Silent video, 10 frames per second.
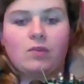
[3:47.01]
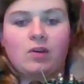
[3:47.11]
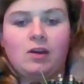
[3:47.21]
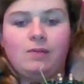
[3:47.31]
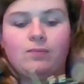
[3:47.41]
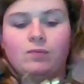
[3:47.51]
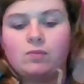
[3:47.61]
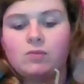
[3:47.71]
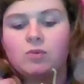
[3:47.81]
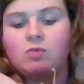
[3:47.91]
Okay,
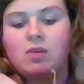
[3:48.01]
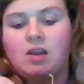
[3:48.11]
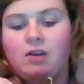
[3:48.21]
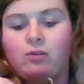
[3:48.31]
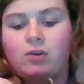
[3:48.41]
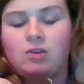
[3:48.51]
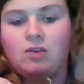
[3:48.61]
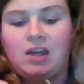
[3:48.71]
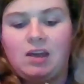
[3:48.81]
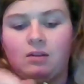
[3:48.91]
should be enough, or you
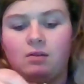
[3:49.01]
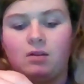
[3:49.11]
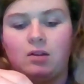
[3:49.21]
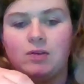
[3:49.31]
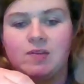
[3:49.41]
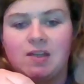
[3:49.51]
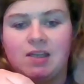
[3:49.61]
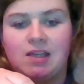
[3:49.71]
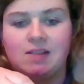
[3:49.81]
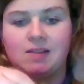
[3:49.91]
can't loosen
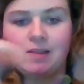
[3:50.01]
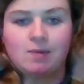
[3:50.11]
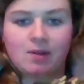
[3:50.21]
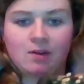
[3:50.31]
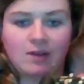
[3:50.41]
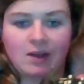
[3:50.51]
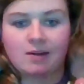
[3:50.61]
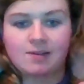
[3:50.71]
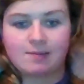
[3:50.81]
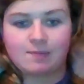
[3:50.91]
it easily with your
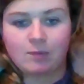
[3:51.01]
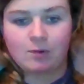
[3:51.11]
fingers.